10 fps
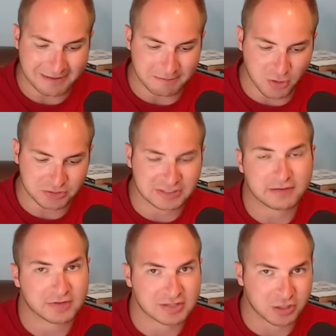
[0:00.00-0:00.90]
most
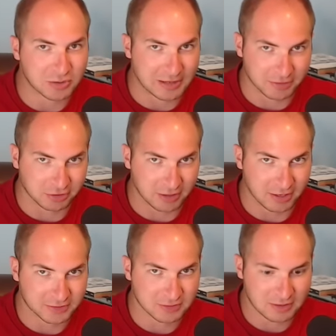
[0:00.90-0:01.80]
Divas that you come
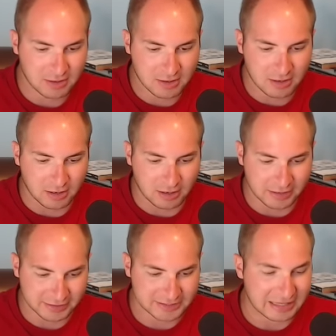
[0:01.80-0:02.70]
across, at
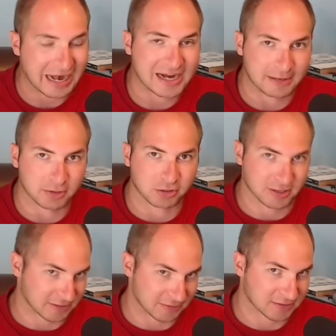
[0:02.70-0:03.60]
least that I come
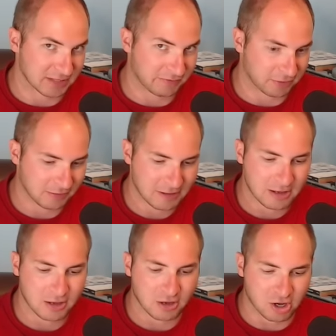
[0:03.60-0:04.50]
across at this level,
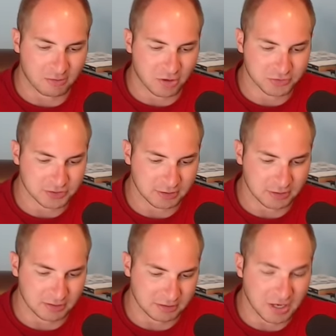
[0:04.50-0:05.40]
almost
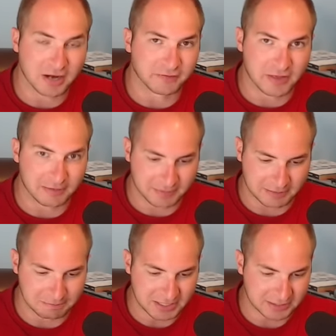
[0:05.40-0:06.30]
none of them
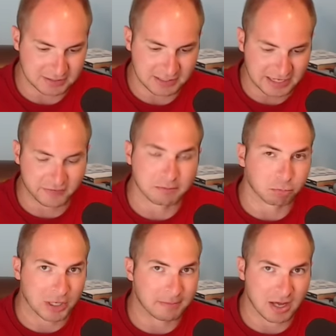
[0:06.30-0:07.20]
can beat even
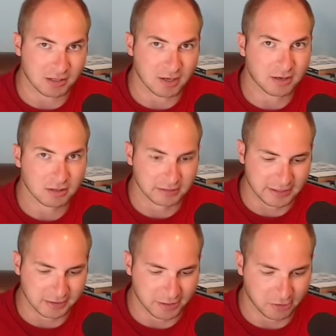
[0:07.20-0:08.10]
Brie Bella, let
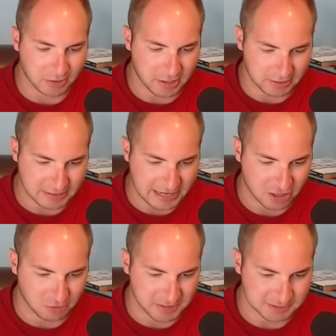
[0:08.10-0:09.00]
alone
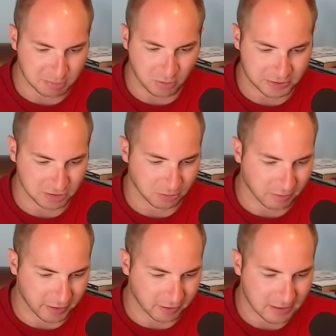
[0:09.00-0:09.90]
Naomi's point total
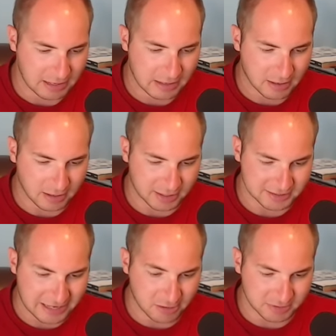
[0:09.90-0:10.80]
there. Because
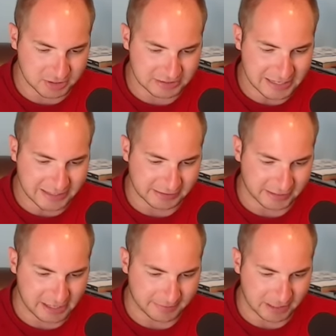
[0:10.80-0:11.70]
Naomi's sneakingly
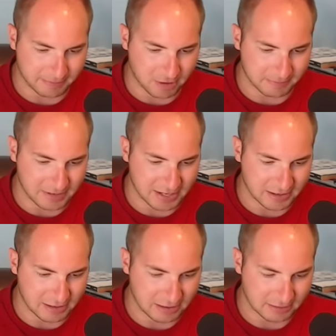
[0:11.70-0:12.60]
coming up on
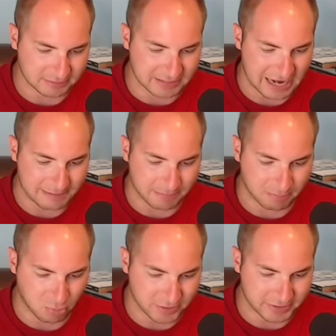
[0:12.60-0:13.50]
my top
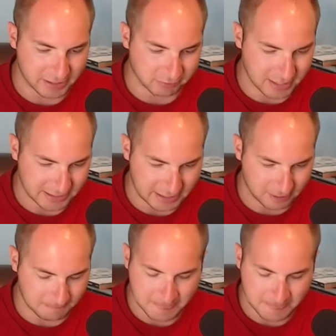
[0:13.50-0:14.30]
point getter right now.